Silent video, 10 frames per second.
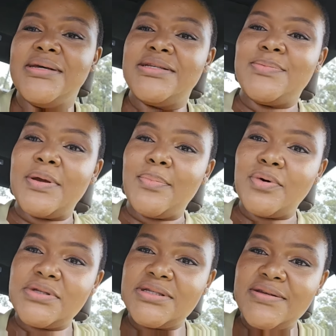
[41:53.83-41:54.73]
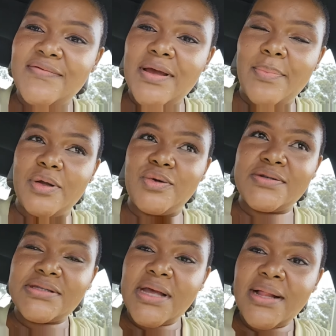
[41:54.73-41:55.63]
speak positively about
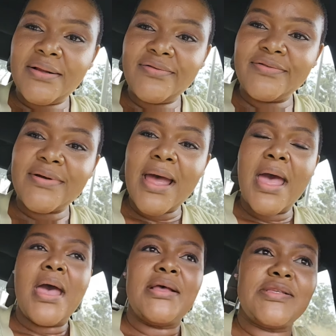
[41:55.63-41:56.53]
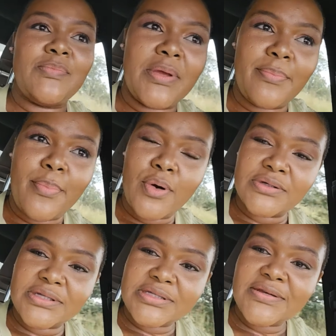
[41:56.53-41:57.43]
yourself speak
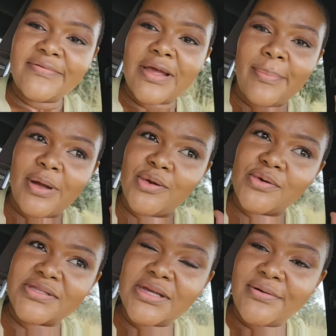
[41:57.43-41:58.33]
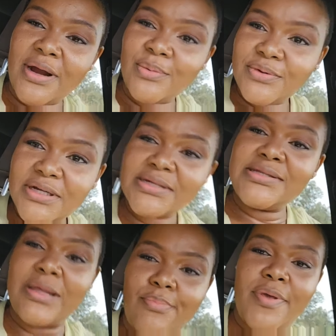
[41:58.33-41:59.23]
positively about your
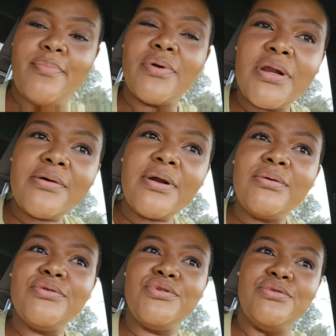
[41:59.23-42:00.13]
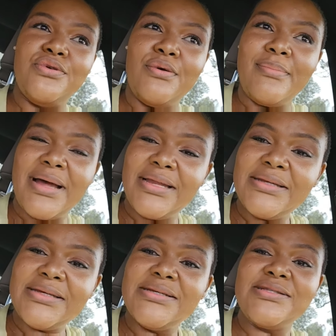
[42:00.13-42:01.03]
surroundings the people around you your
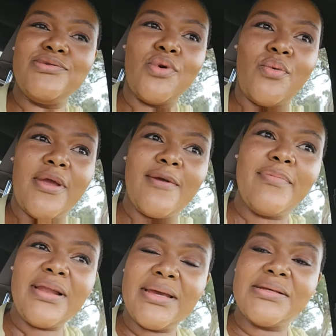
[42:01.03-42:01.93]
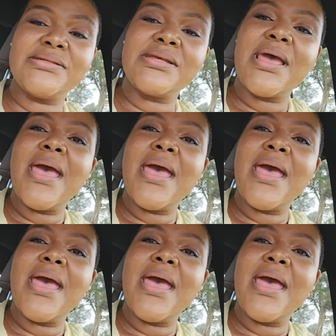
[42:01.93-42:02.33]
money, your workplace